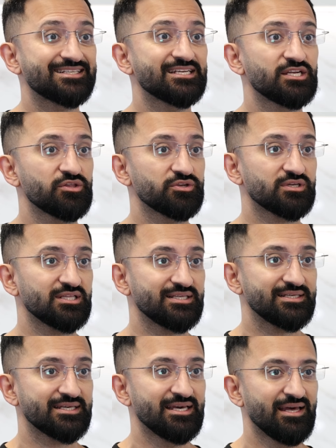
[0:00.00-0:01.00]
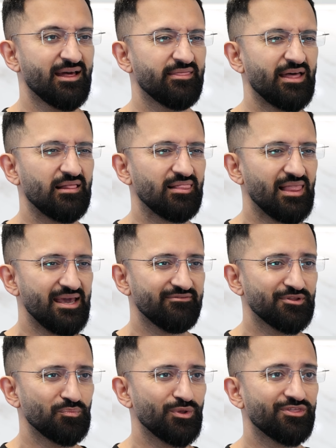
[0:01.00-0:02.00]
at another clinic that
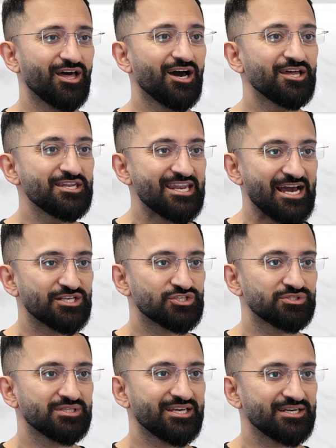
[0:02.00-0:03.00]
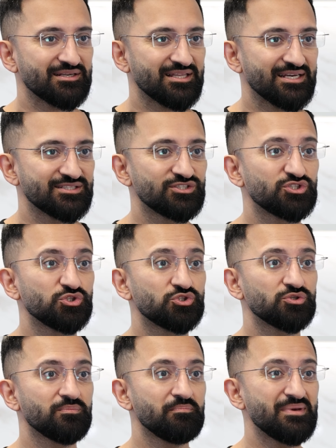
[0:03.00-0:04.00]
left them with unnatural hairlines due
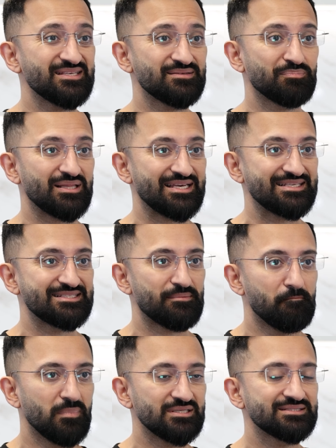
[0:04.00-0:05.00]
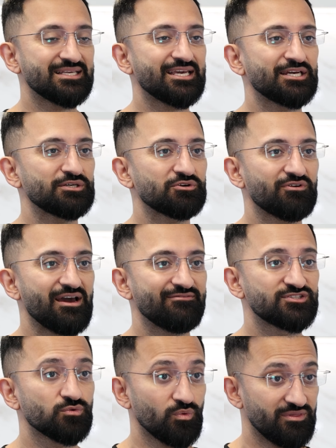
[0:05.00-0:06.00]
to misplaced multi-hair
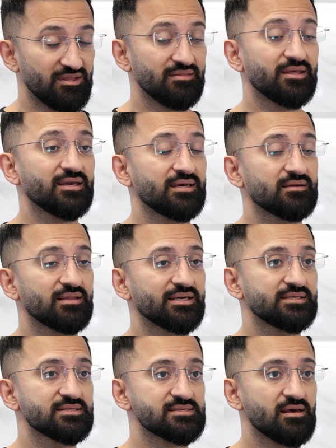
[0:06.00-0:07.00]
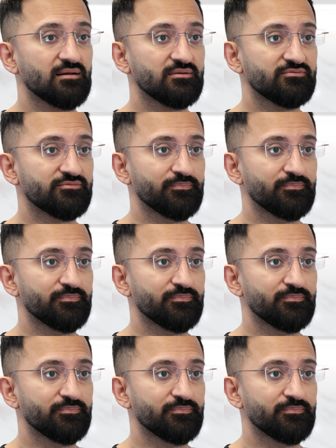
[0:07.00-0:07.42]
grafts within the hairline itself.